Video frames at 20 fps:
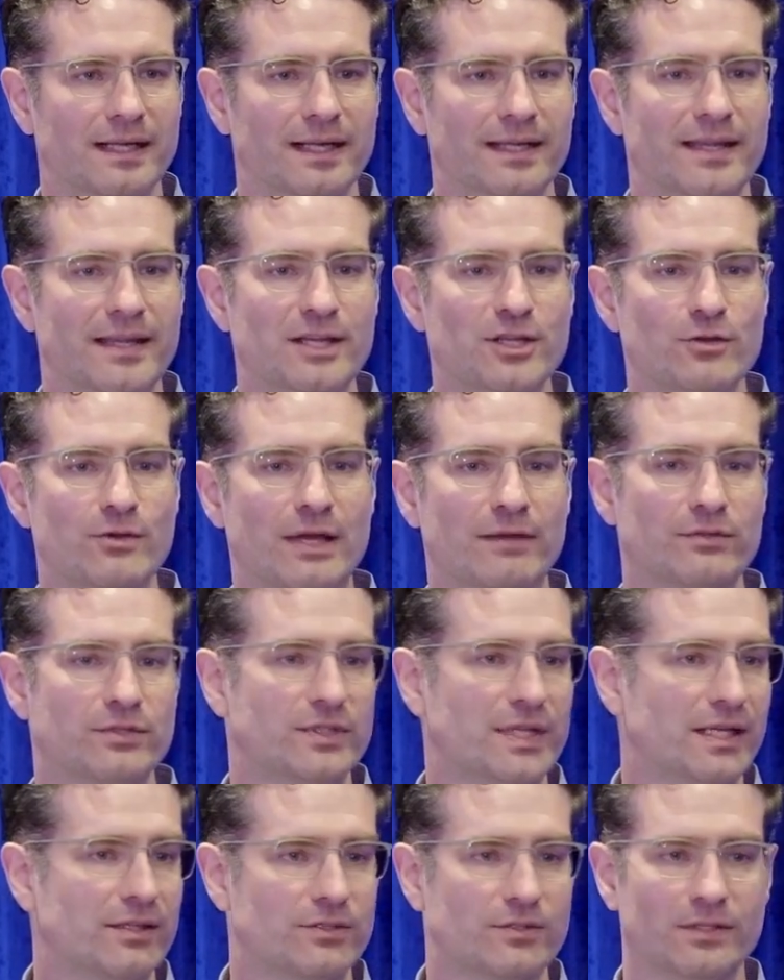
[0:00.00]
And then you have
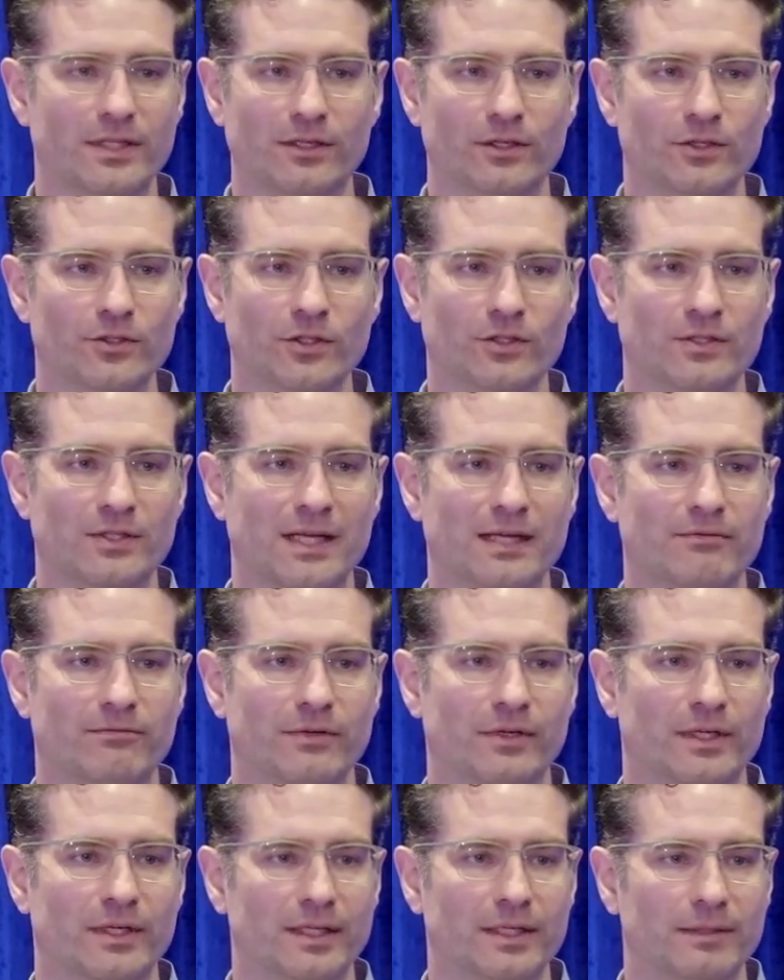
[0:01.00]
states that are just not
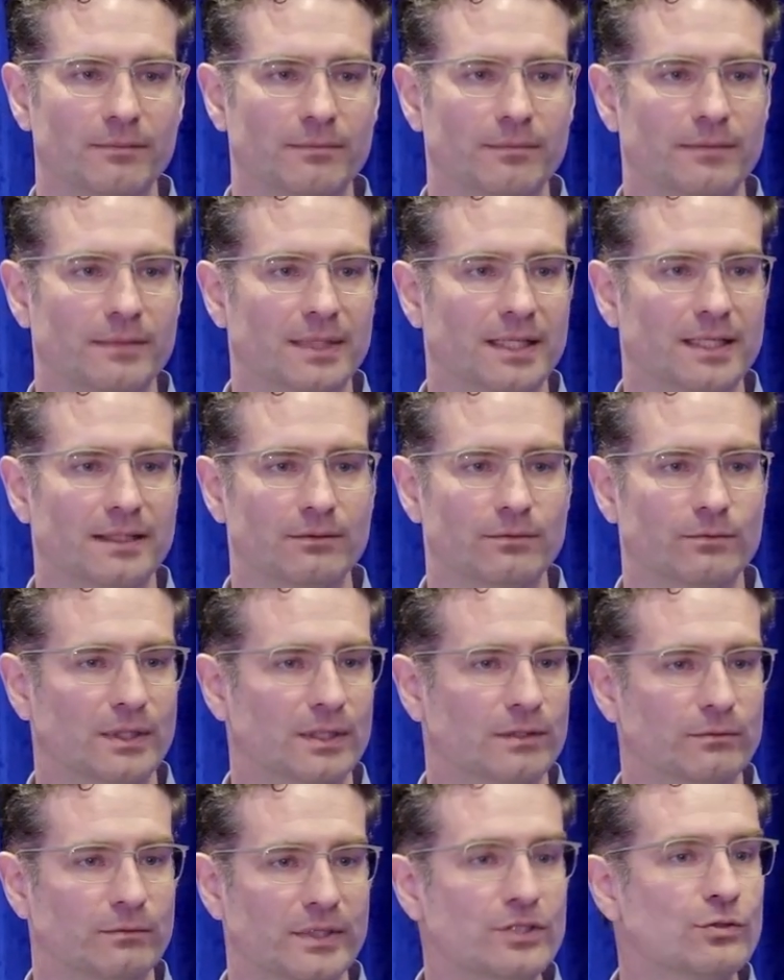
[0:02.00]
very uh,
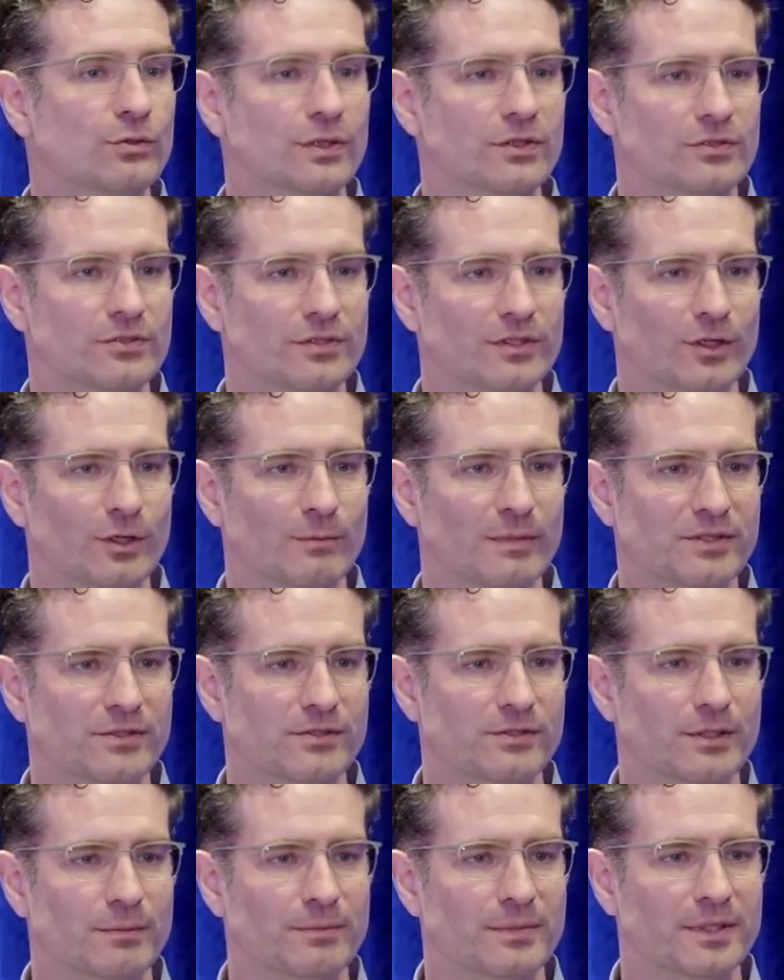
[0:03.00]
well resourced, you know,
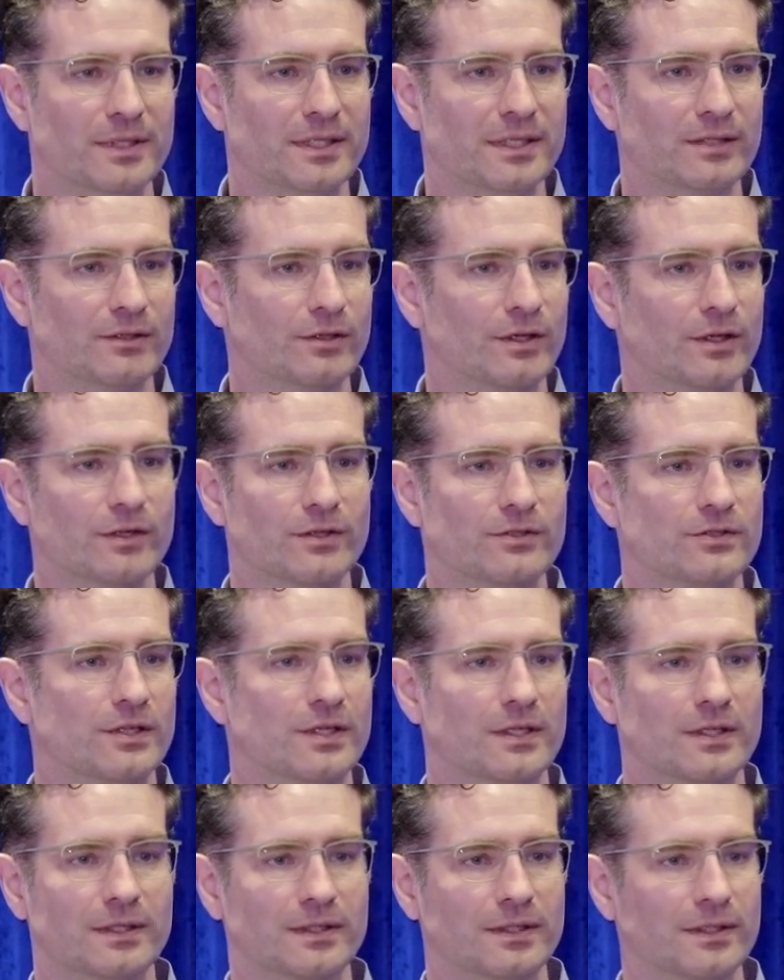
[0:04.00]
Mississippi or
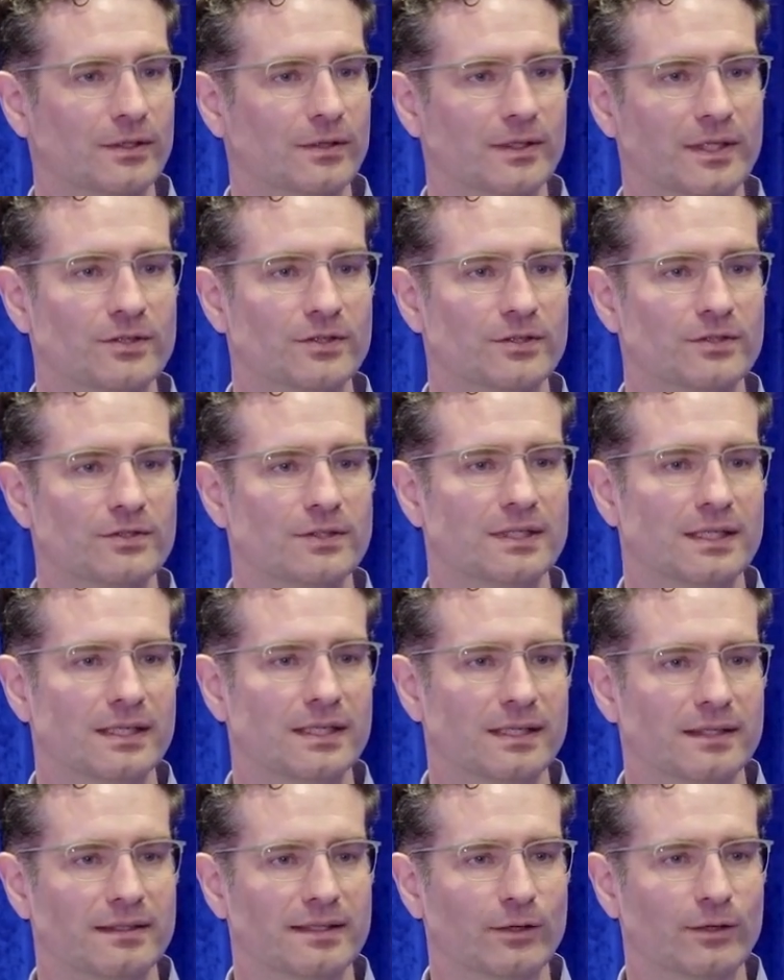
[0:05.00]
Arkansas, you know, they just
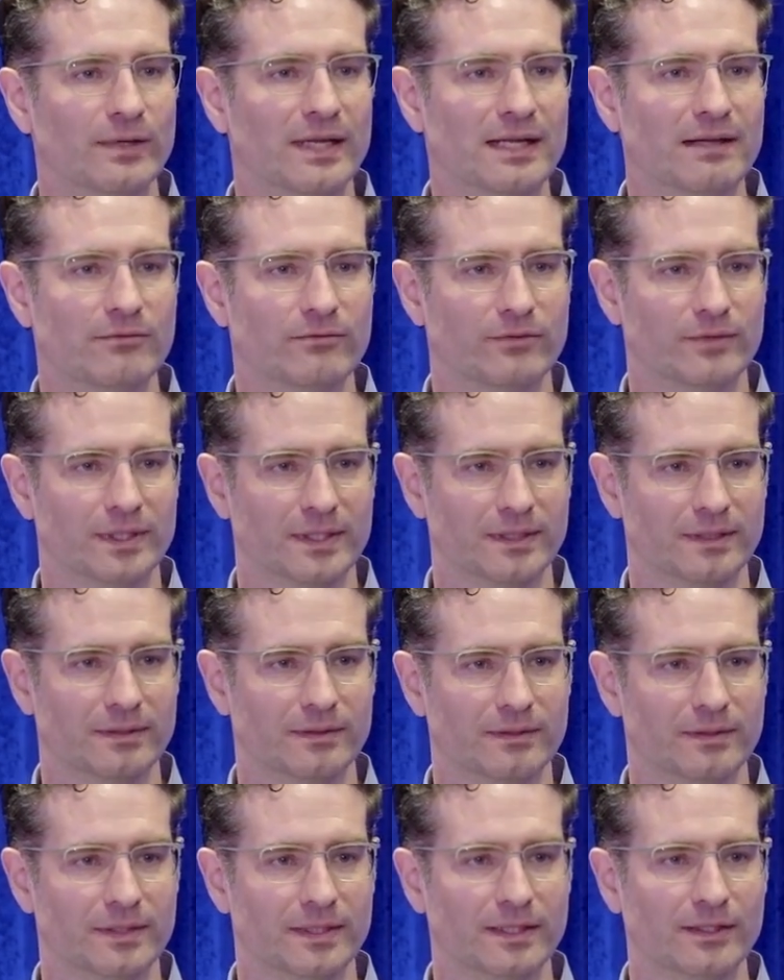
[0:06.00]
don't have
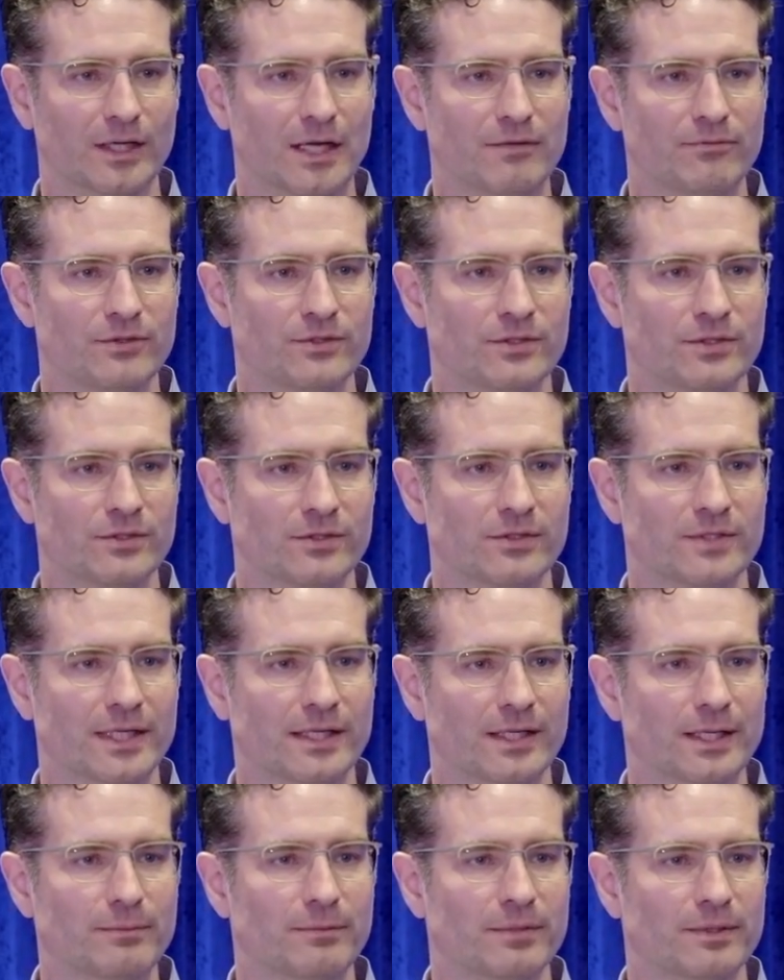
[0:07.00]
the, the offices
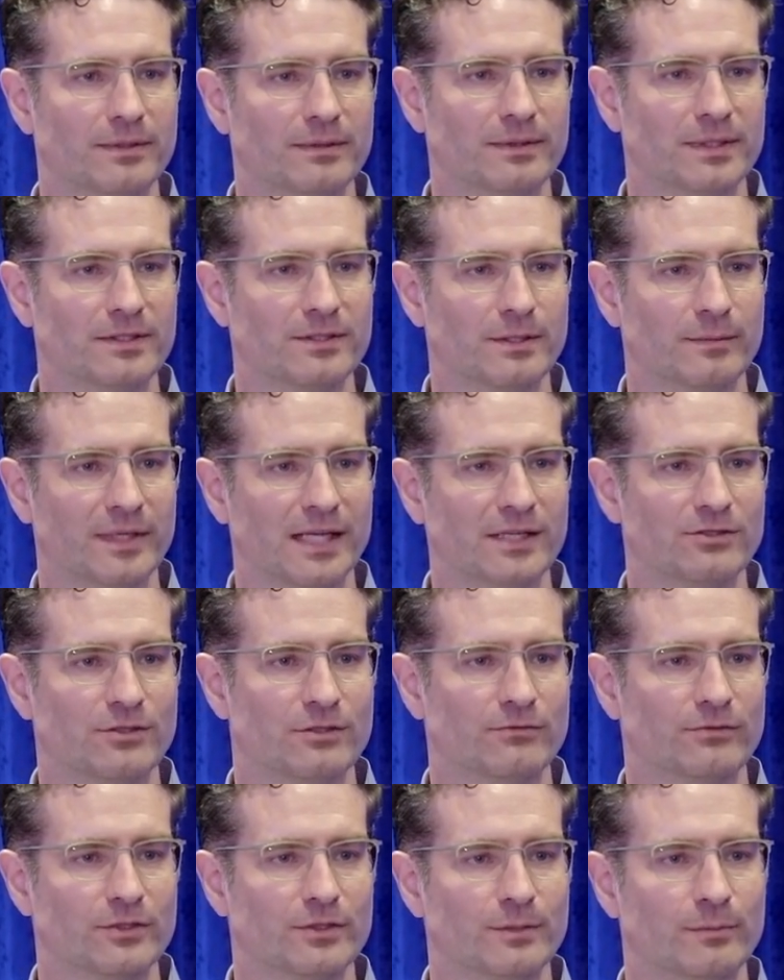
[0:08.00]
set up in some
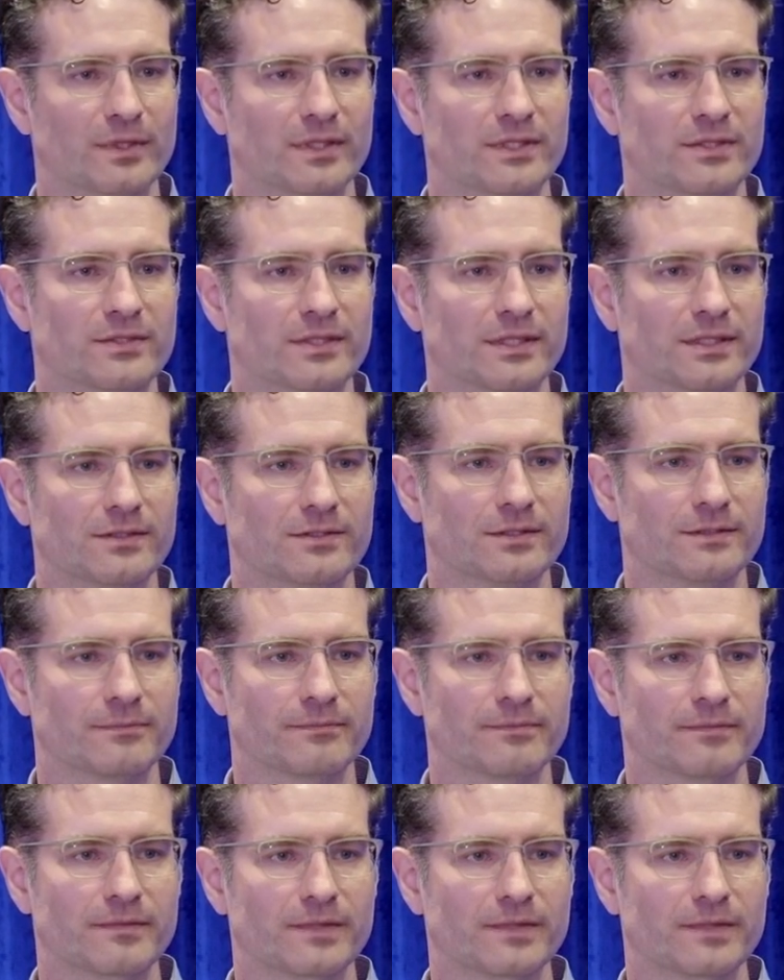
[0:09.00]
cases for some of these things.